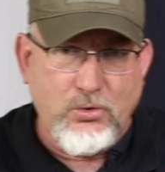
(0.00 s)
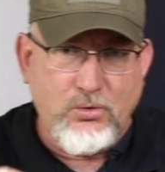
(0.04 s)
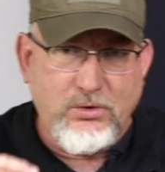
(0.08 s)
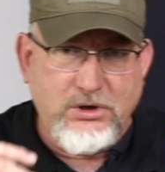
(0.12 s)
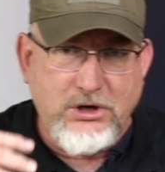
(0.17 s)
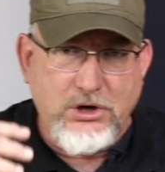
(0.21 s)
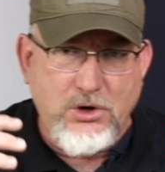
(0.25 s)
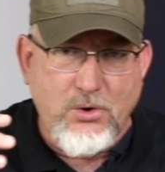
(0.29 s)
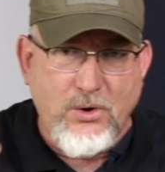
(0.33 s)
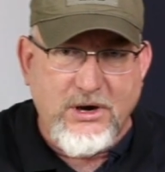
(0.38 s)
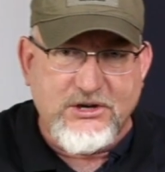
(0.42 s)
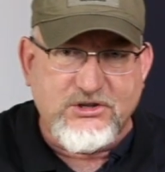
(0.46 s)

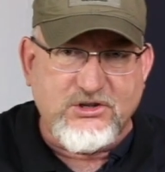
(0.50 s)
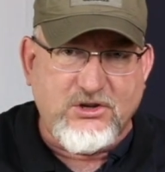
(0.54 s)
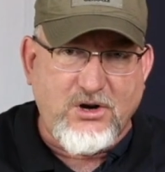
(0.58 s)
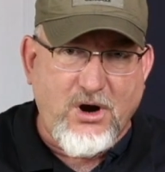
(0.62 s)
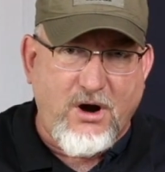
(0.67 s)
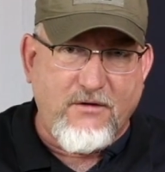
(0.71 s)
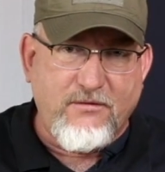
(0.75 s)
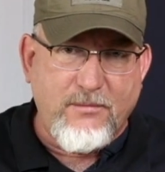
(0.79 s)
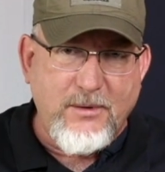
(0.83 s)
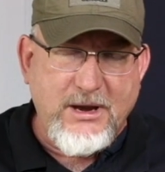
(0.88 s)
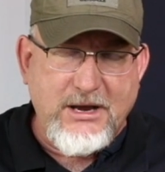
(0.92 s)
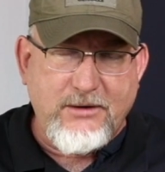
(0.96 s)
government for
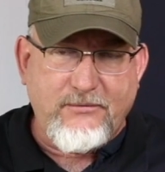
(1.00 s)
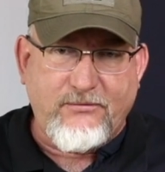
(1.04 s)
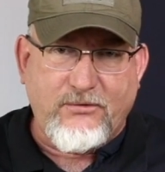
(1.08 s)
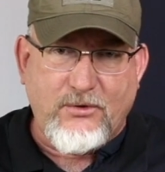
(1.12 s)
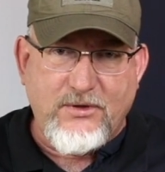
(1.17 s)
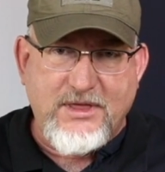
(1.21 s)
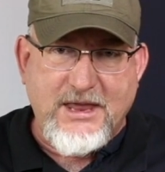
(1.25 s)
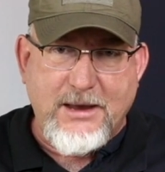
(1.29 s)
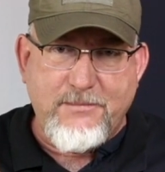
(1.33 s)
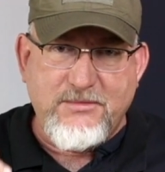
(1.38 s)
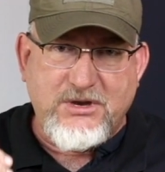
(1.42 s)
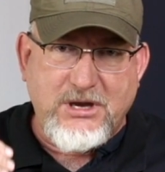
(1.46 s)
them to
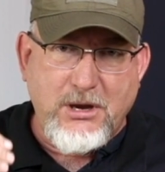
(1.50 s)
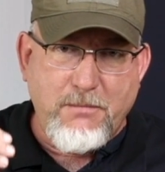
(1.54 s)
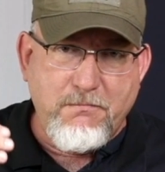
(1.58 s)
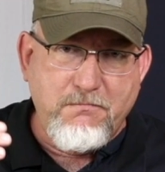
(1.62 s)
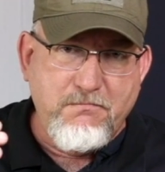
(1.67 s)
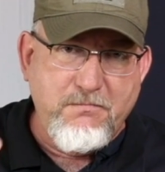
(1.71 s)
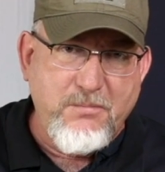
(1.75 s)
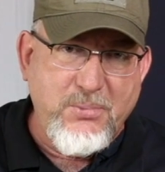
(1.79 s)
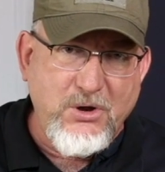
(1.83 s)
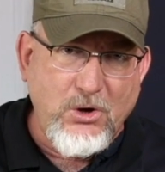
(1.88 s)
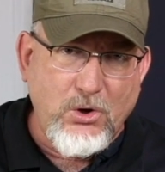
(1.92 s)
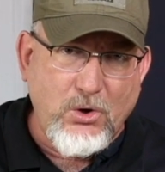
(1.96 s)

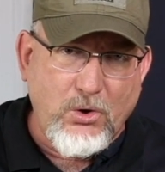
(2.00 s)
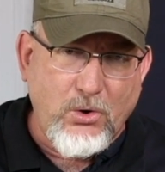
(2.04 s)
build